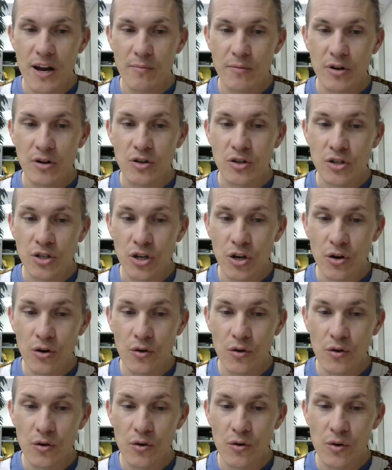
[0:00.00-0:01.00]
Number
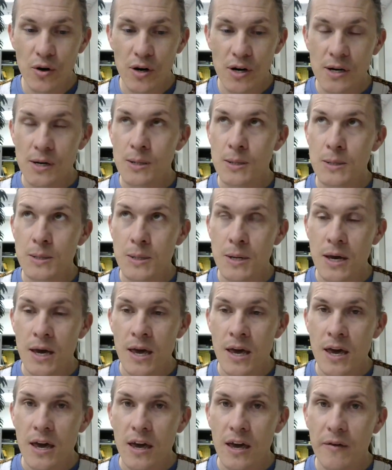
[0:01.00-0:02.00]
two,
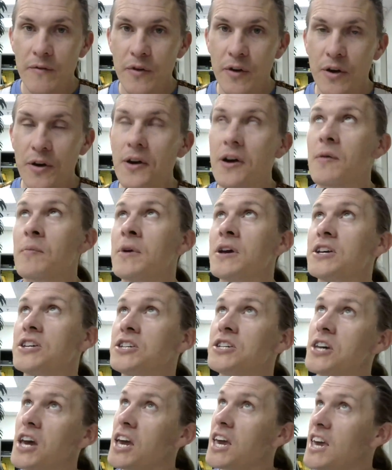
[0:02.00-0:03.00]
if you hear me
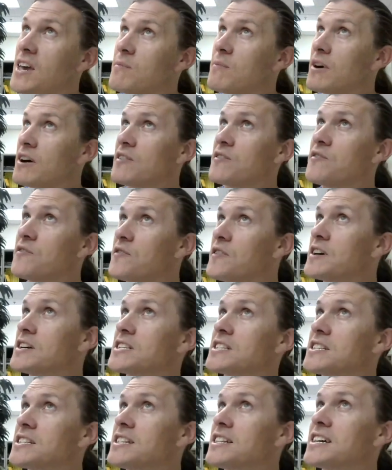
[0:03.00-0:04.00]
shaking my
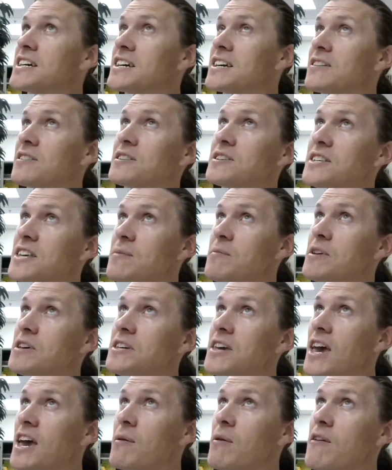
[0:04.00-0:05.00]
fist or see me
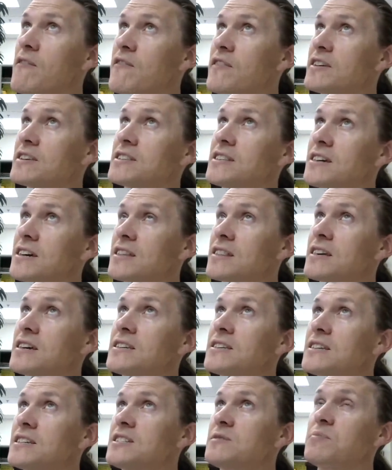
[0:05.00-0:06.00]
shaking my fist like
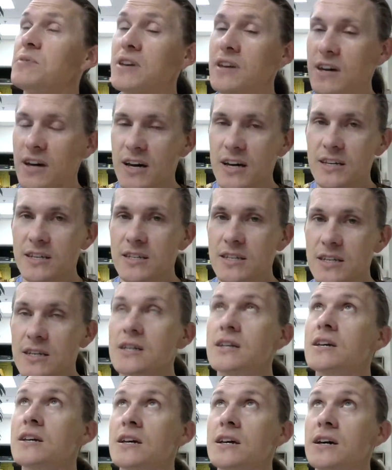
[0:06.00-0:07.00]
this, it's because
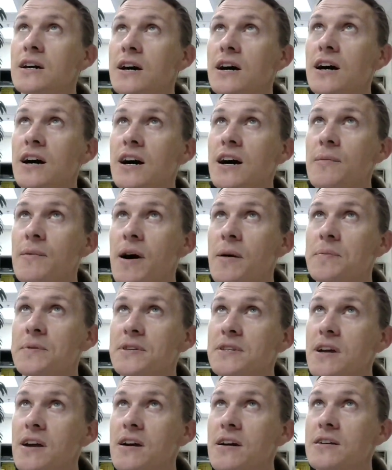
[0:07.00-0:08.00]

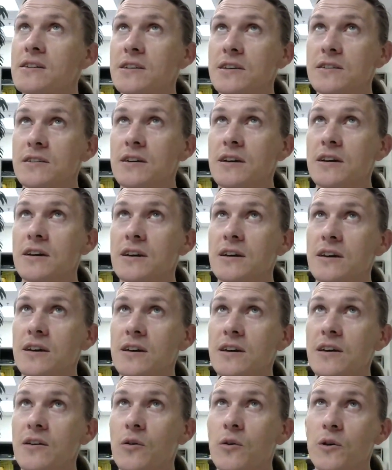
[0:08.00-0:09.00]
upstairs is a
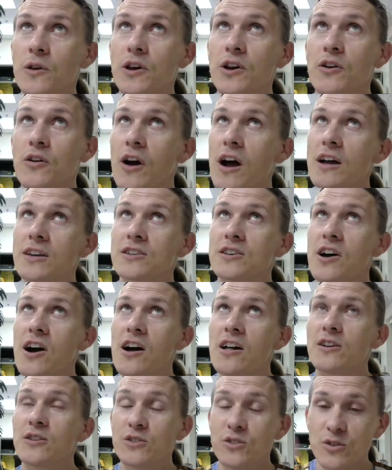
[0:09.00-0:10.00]
Holy Cross
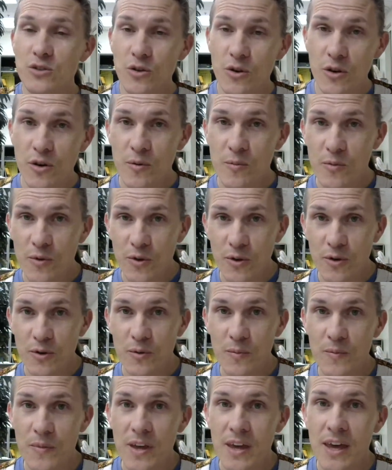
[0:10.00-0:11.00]
College dorm
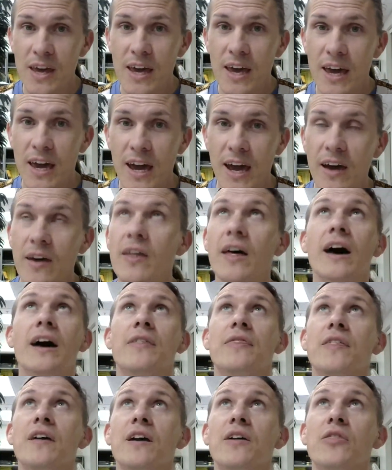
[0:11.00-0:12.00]
room. And I
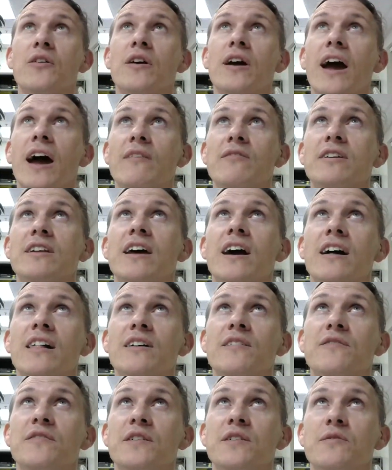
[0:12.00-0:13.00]
think they're having
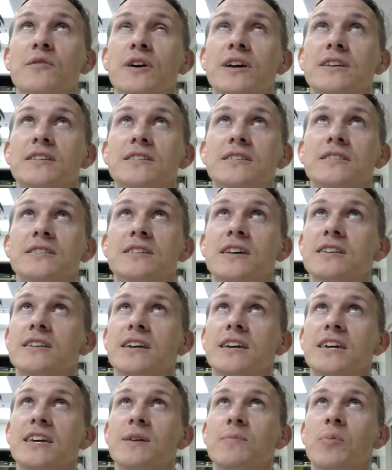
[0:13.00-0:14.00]
elephant races because
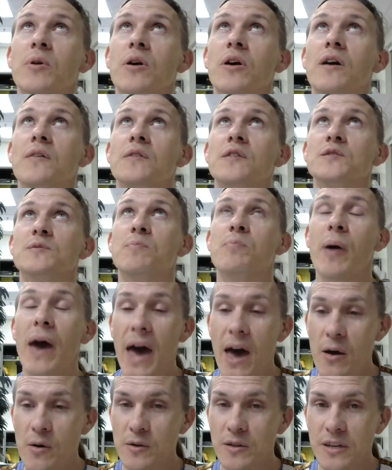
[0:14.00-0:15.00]
I keep hearing this
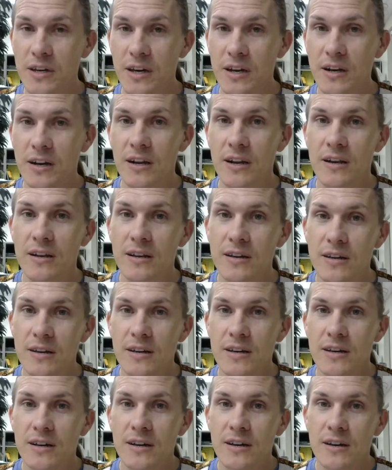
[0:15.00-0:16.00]
pounding. And
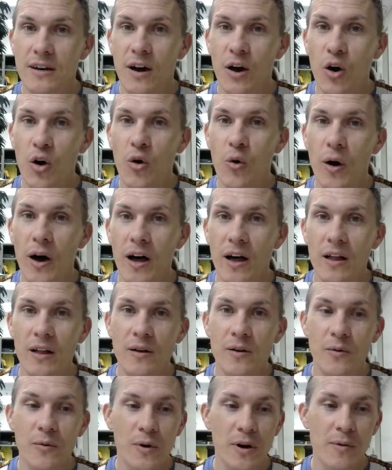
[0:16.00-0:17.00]
oh
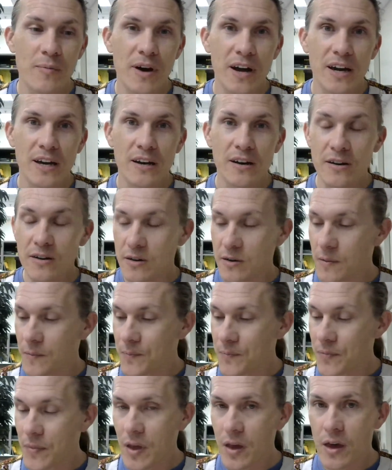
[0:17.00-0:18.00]
well, what am I going to do?
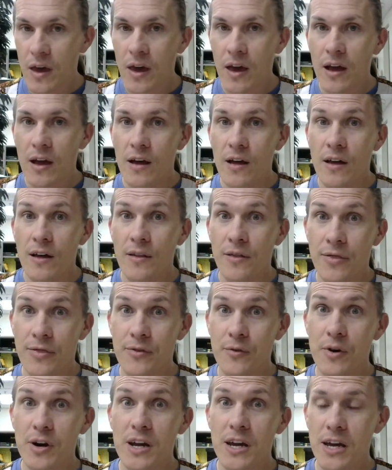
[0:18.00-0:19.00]

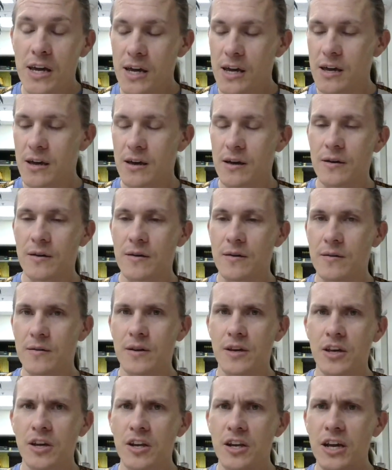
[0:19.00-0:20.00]
3,
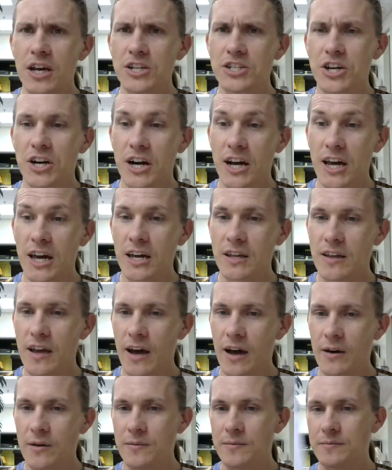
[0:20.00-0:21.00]
you need your handout.